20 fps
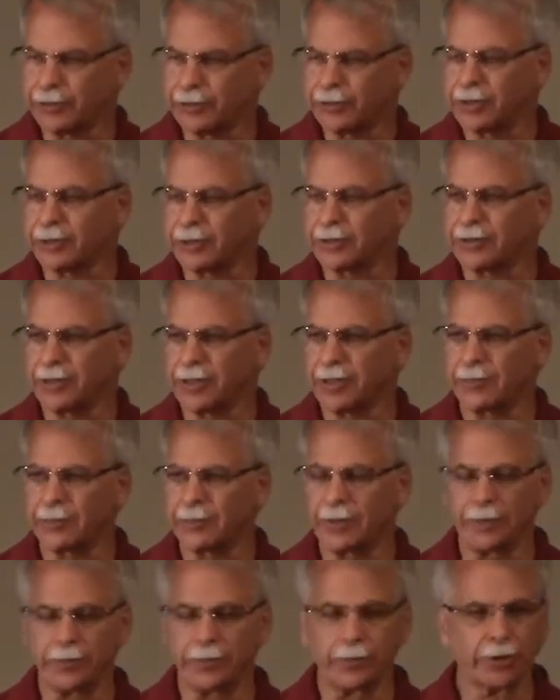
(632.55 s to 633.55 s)
It was
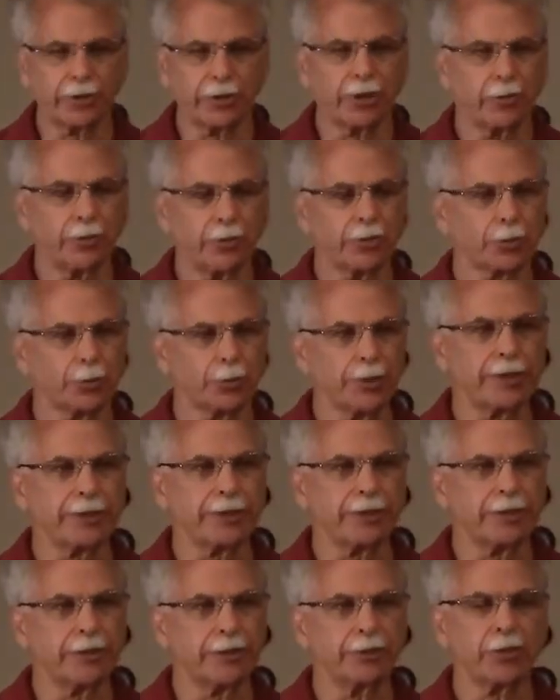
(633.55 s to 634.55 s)
a book that was written.